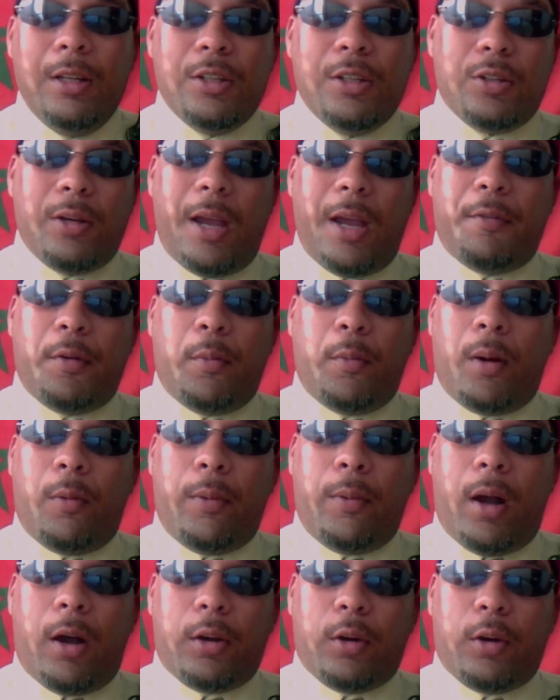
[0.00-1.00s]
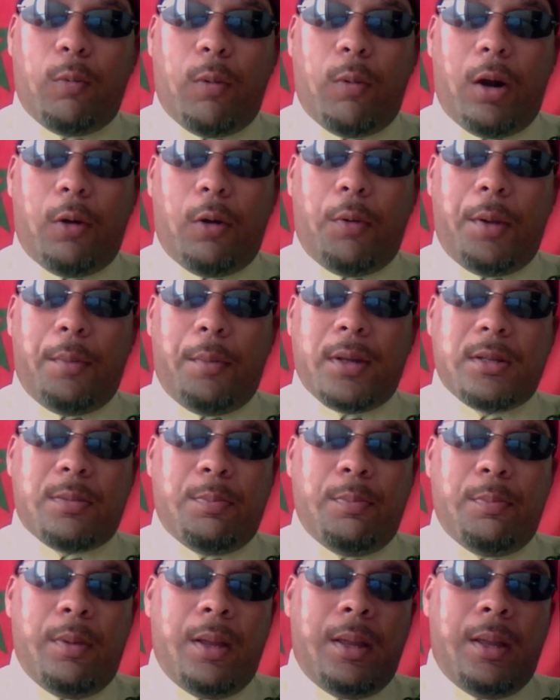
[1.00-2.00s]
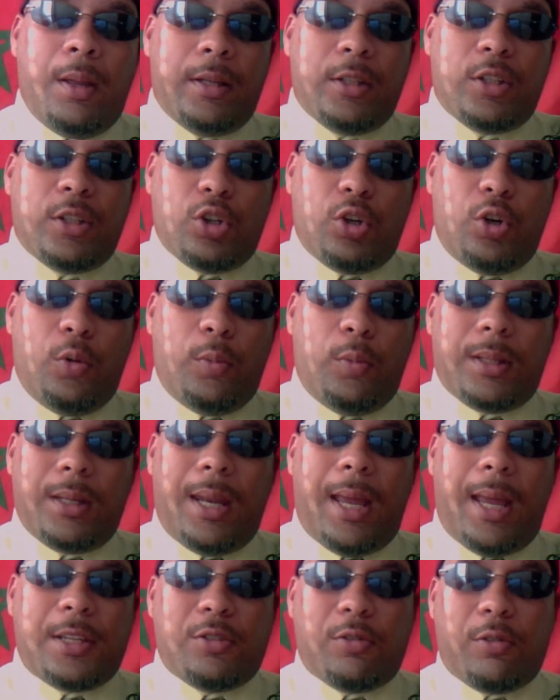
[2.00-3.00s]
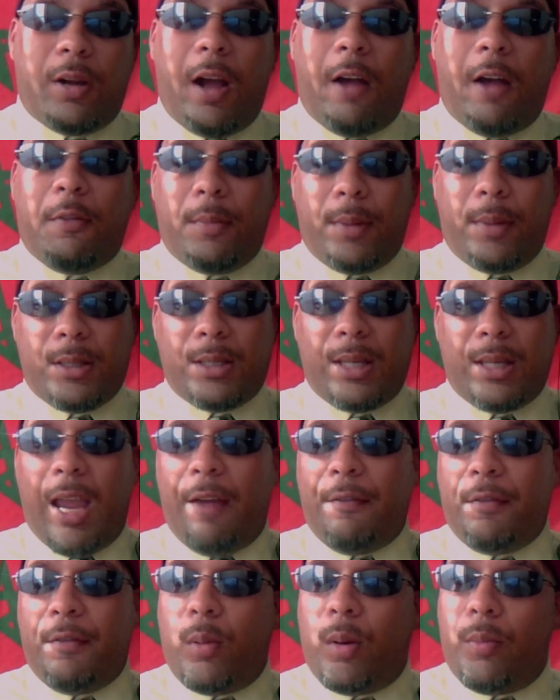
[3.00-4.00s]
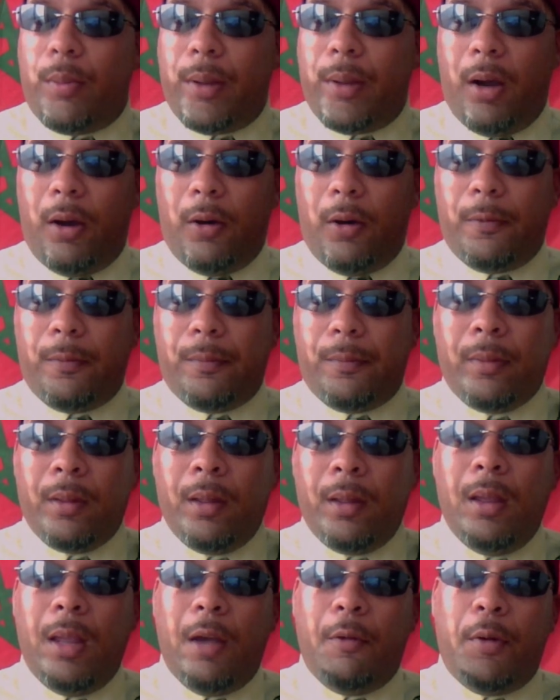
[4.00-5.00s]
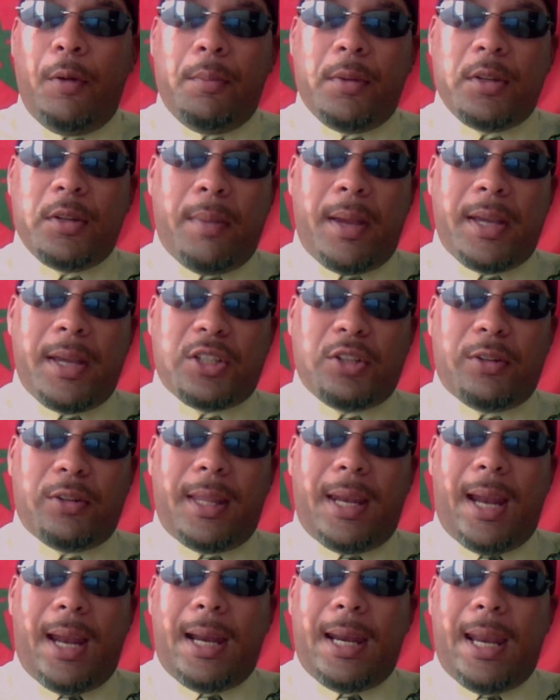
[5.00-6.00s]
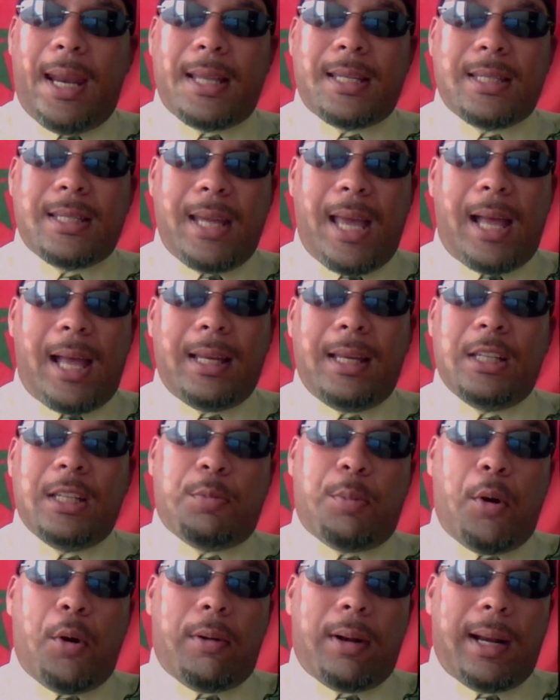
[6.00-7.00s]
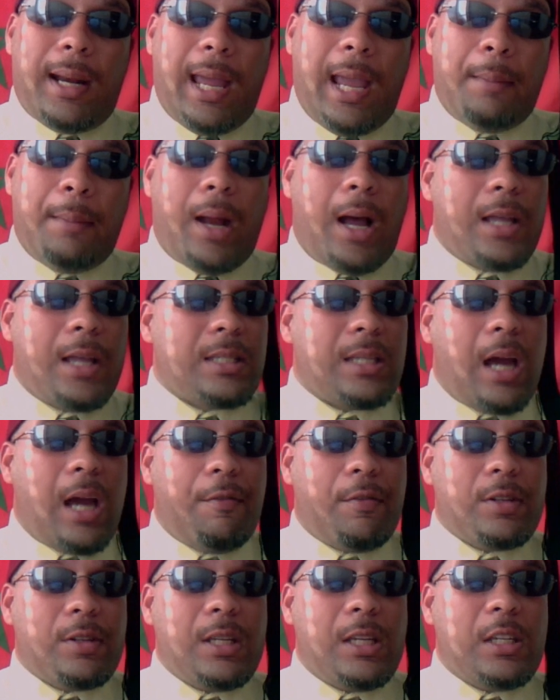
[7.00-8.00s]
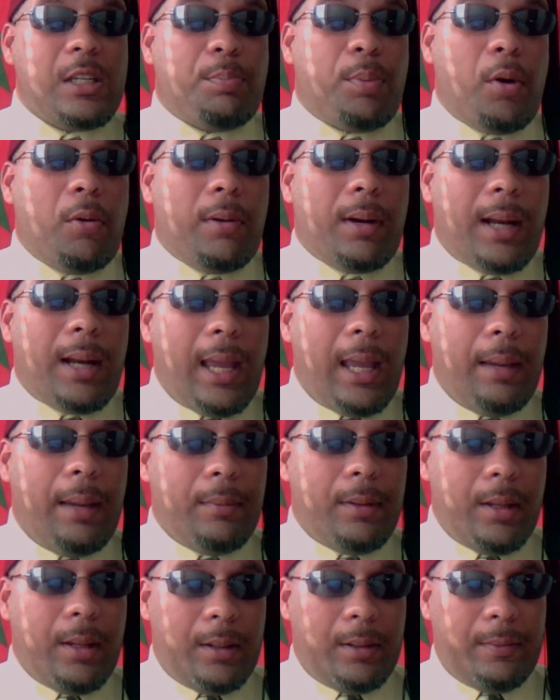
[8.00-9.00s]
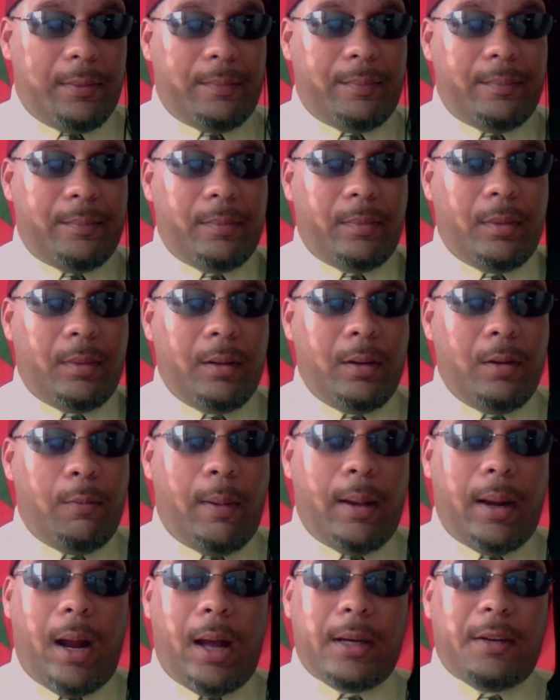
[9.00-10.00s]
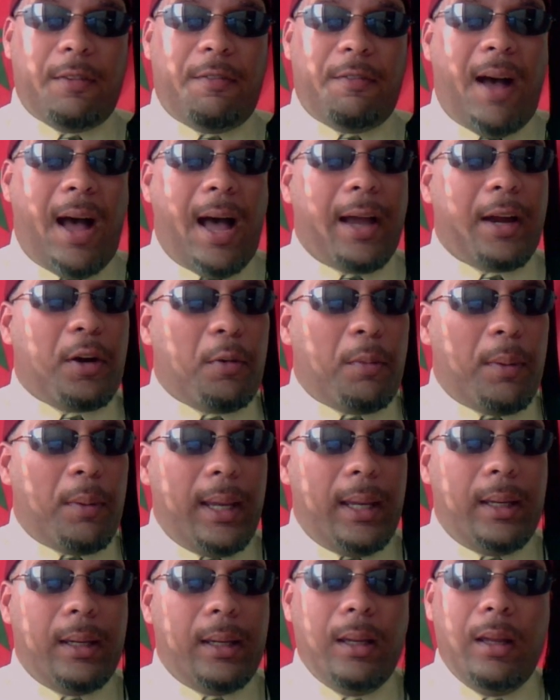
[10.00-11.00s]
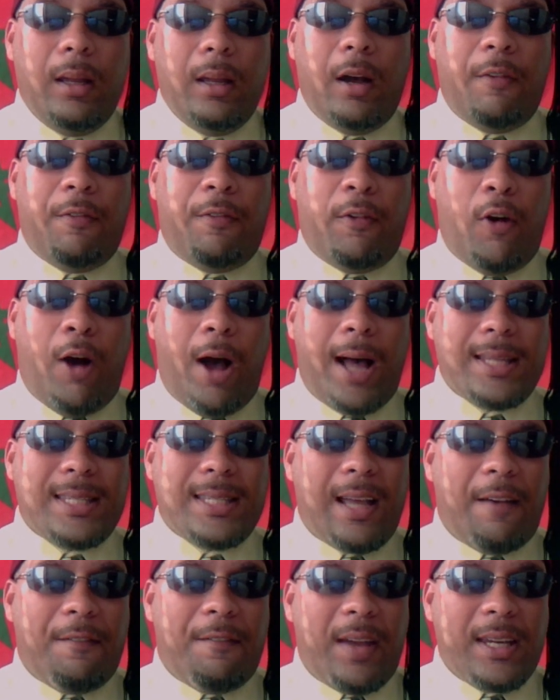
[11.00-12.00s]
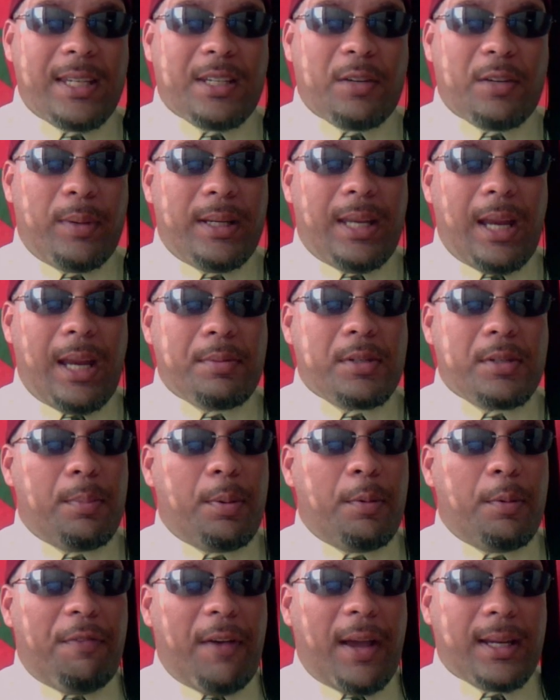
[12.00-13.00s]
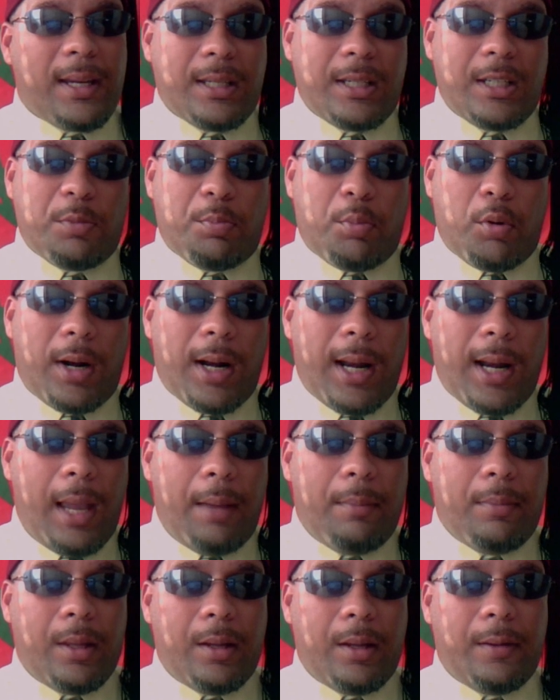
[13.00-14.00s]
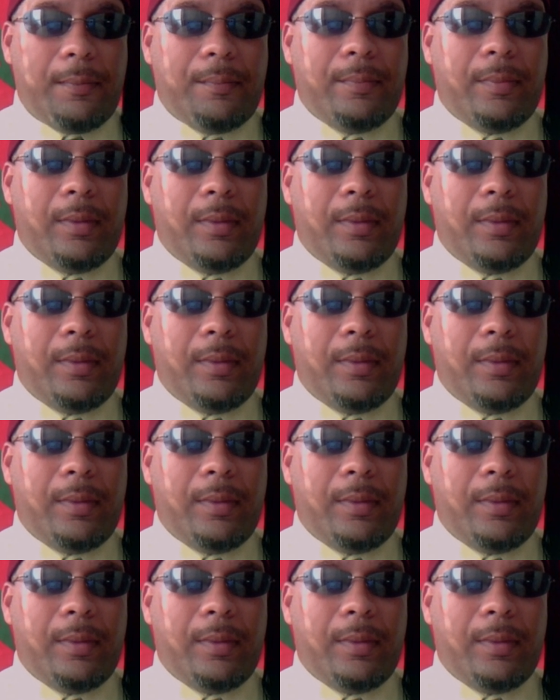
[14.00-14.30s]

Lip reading: So everywhere we are in the world, we must be in tune with the national governments everywhere we go, and we must make sure that our nationality is proclaimed, our sovereignty is proclaimed, though. Right? Our divine creed of our salvation, redemption, and perfection is proclaimed there.